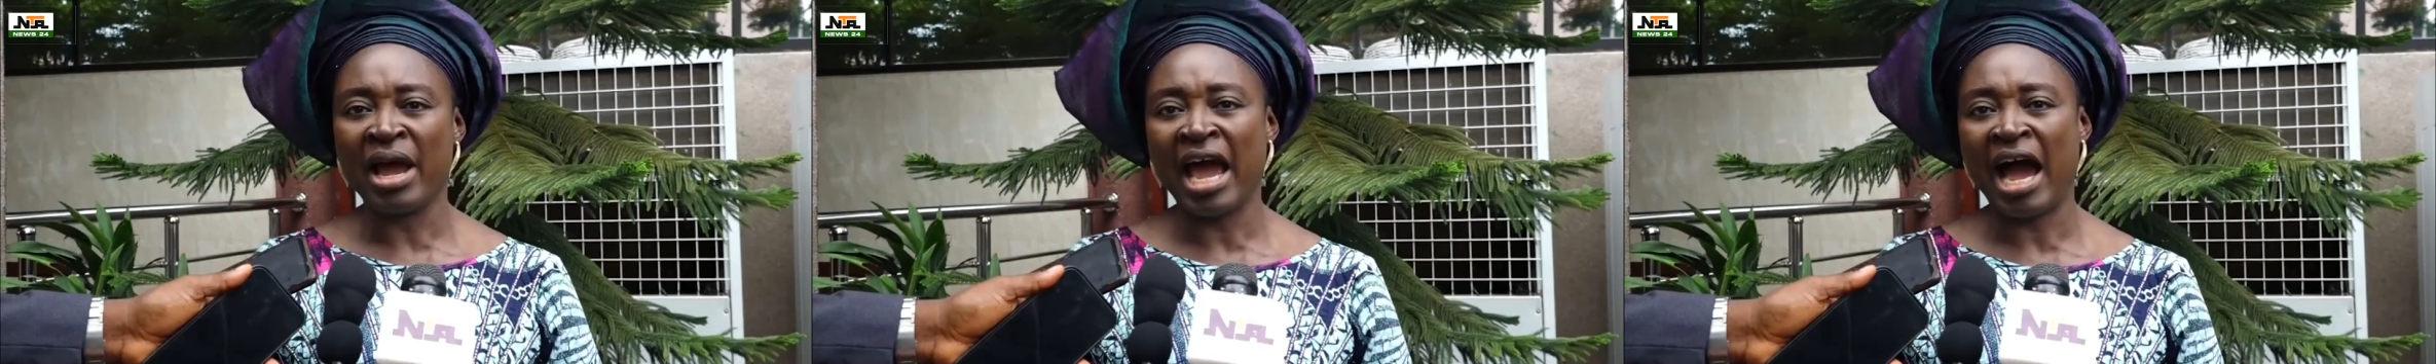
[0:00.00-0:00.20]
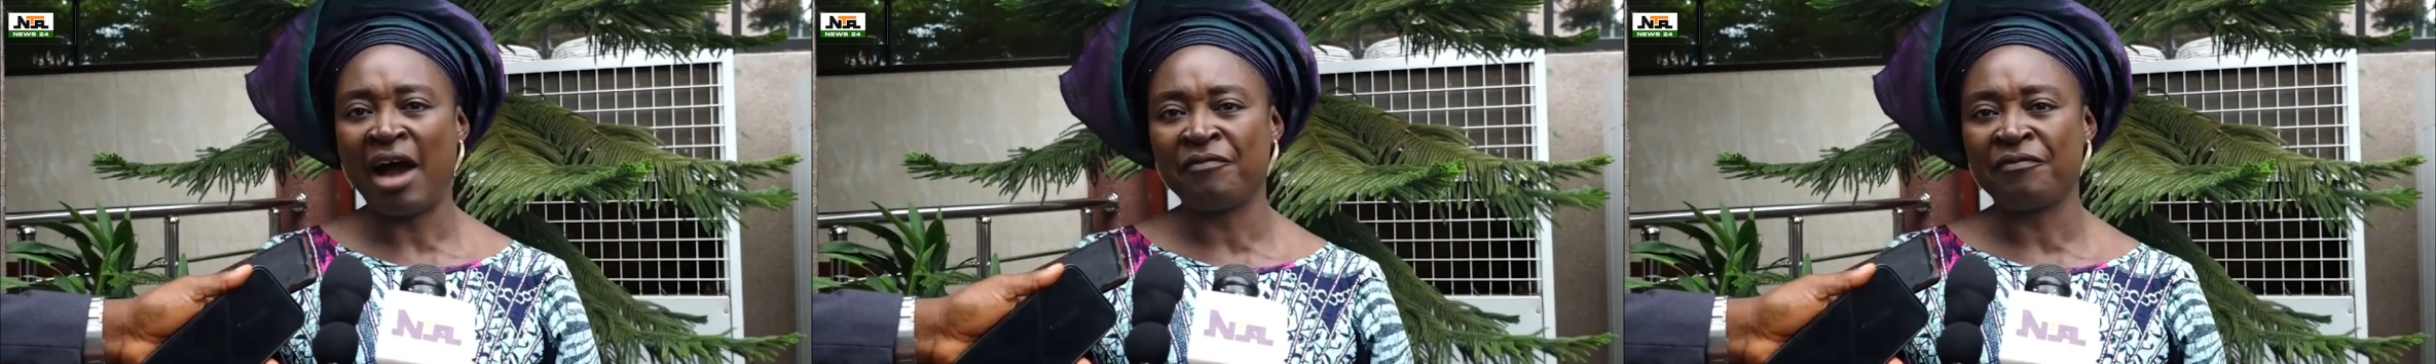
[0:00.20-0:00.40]

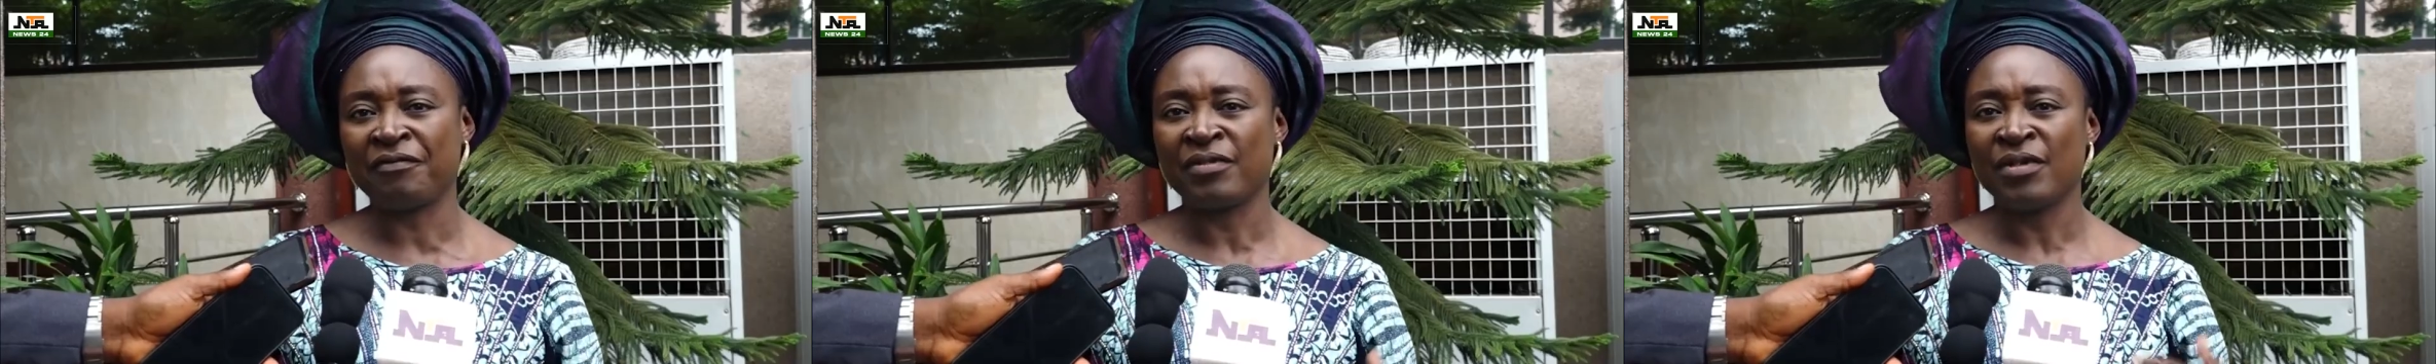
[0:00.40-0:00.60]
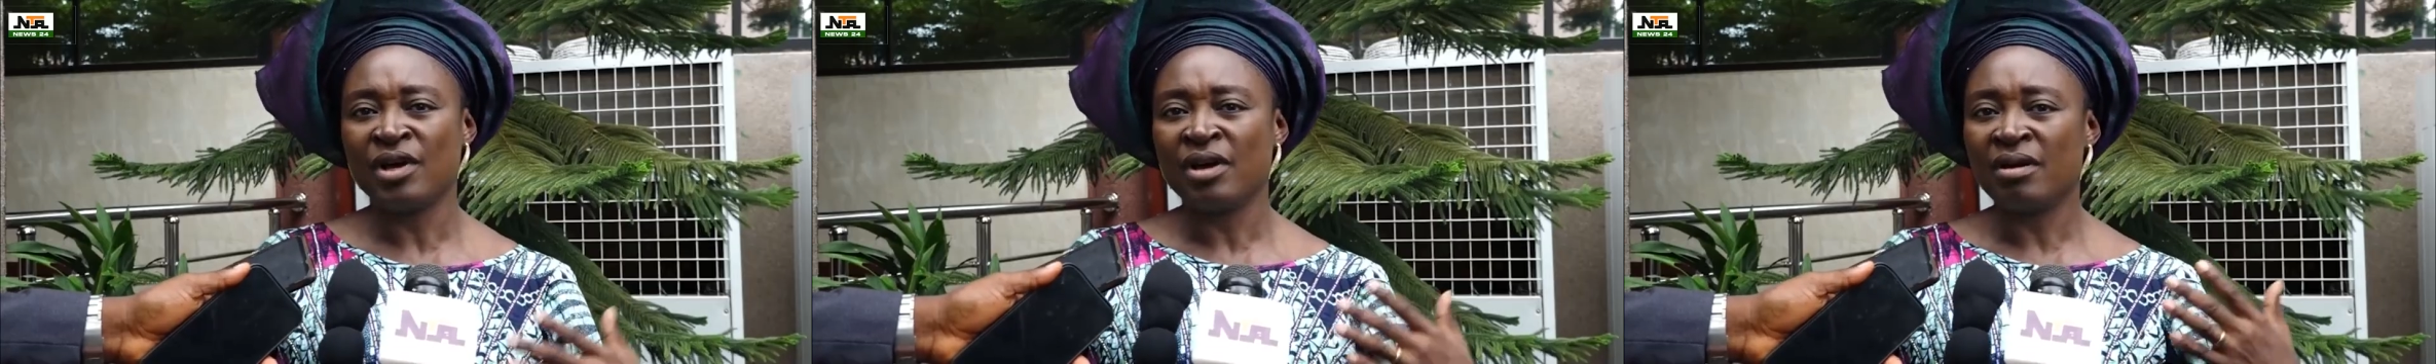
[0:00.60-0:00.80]
We have
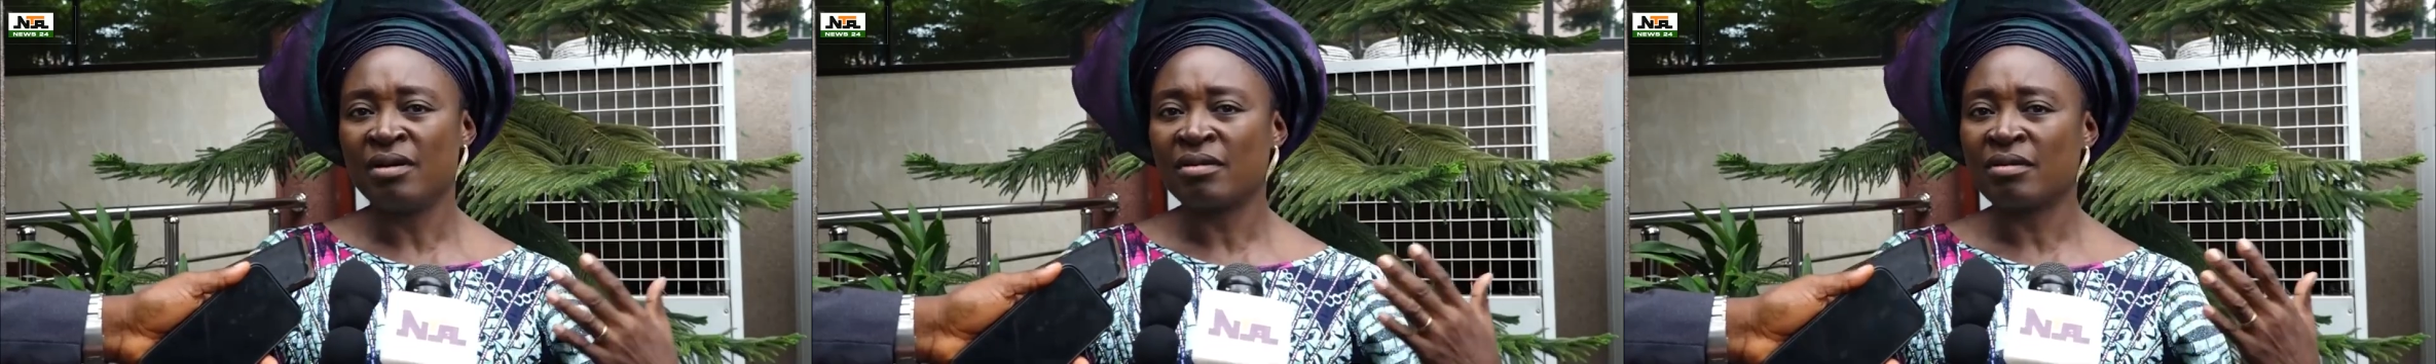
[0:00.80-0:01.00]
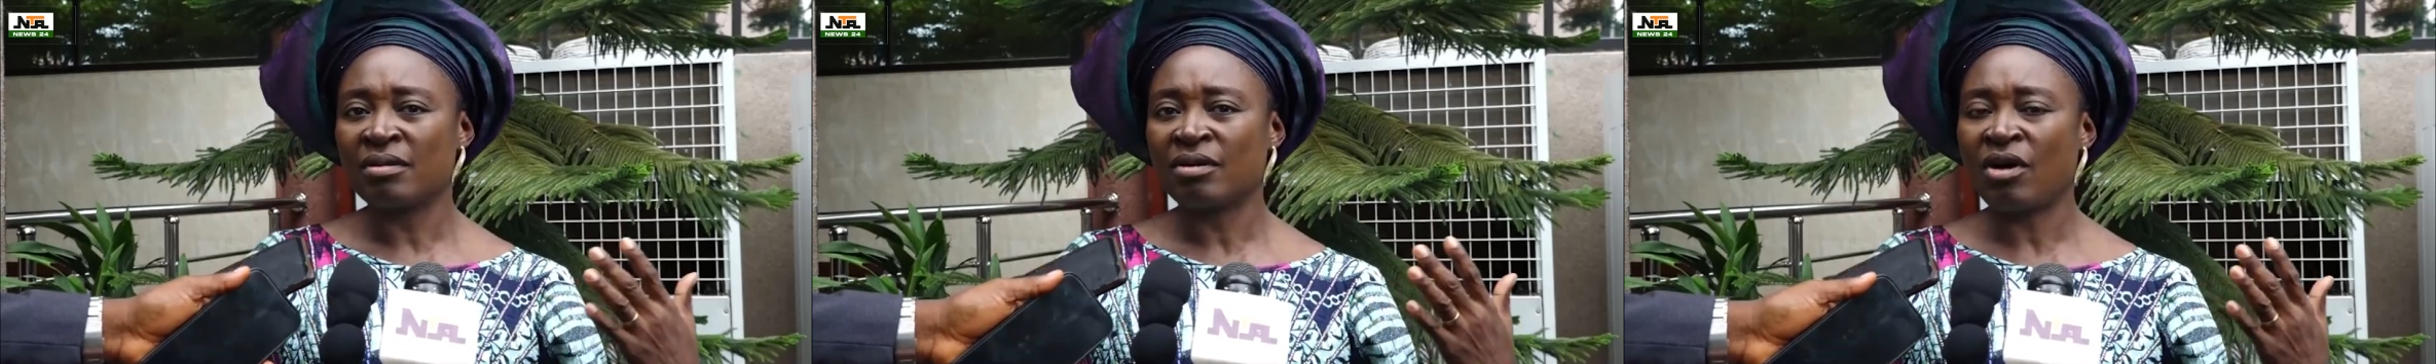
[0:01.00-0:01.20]

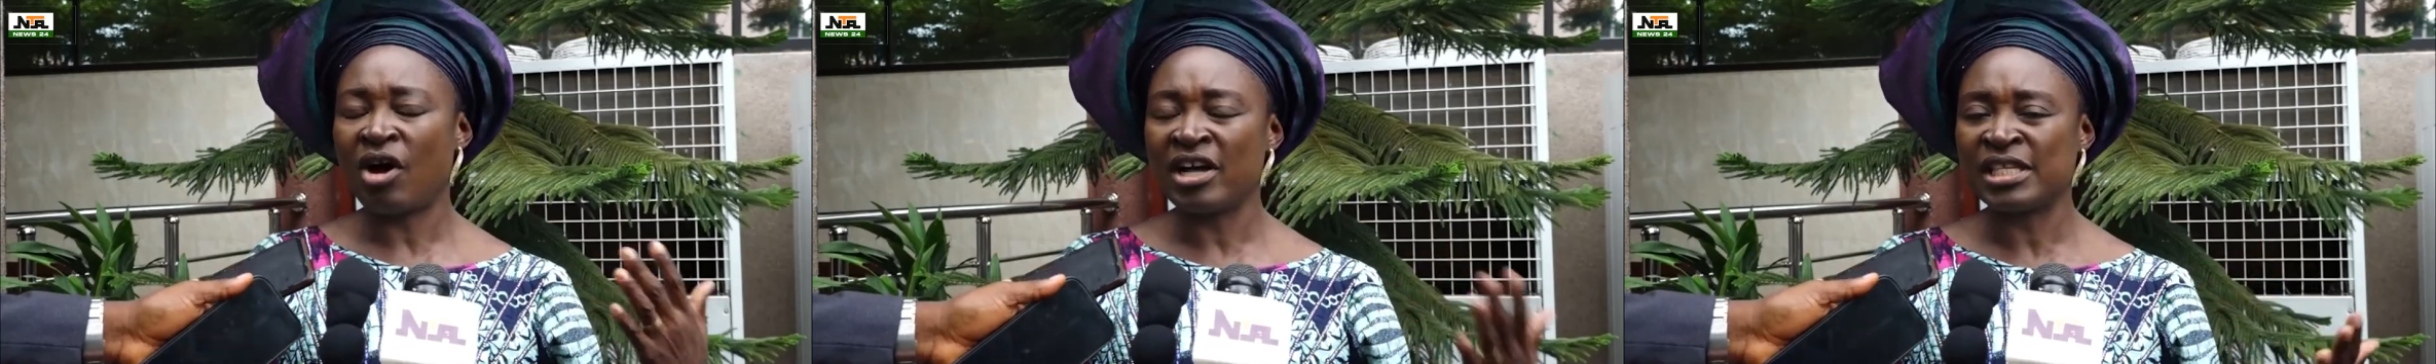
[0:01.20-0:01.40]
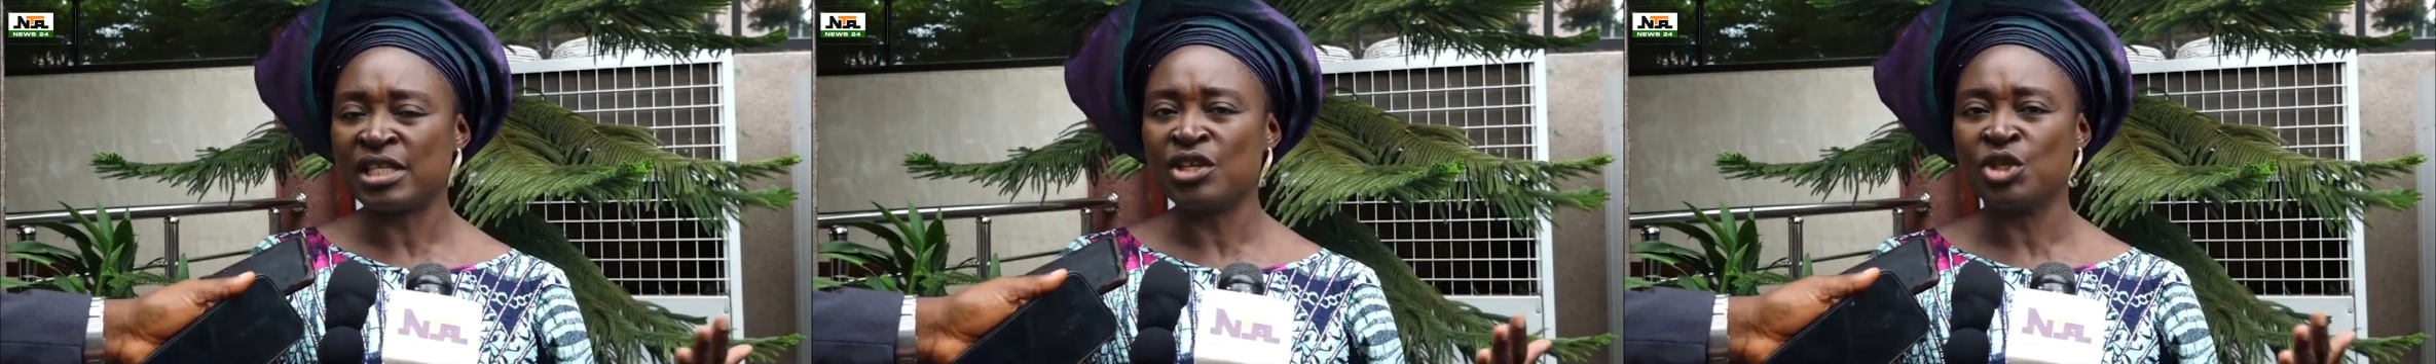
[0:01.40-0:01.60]

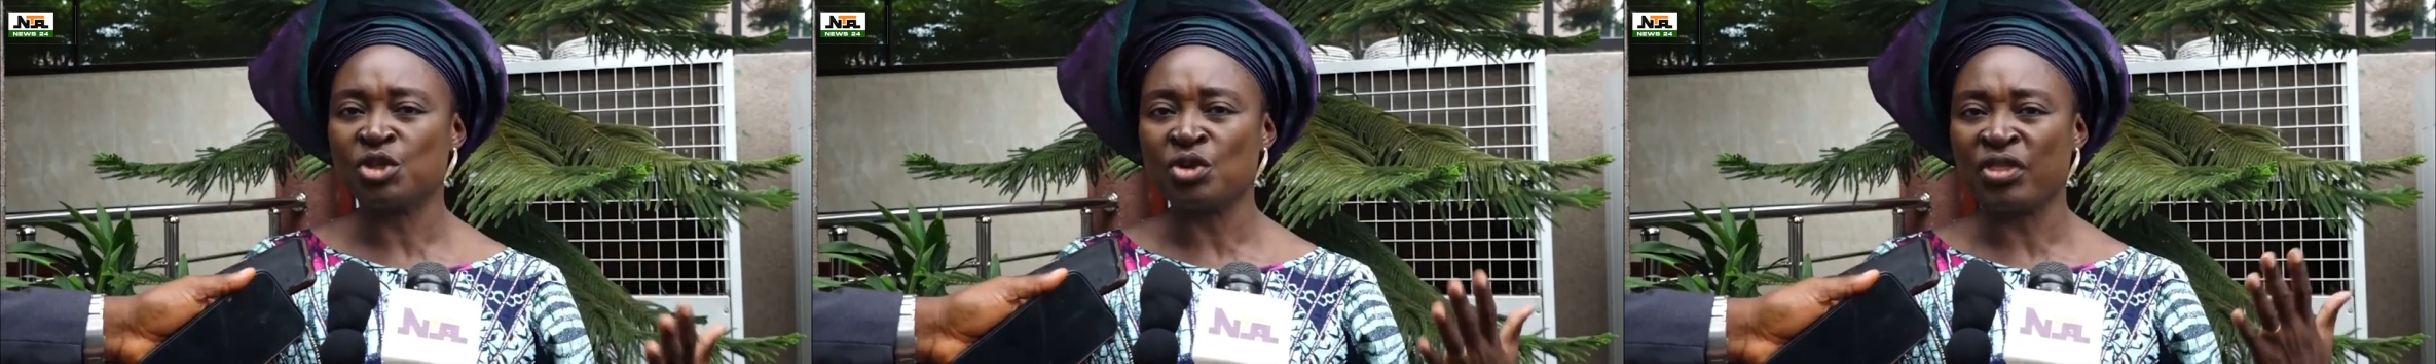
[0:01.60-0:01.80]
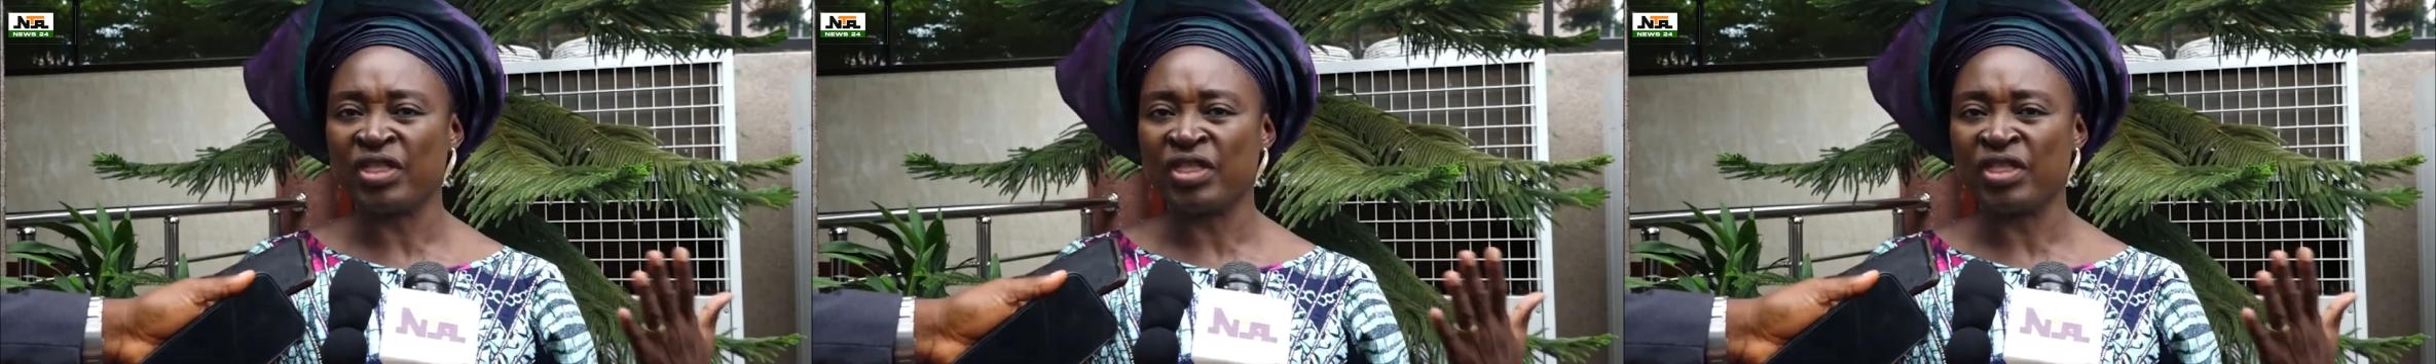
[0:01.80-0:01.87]
causes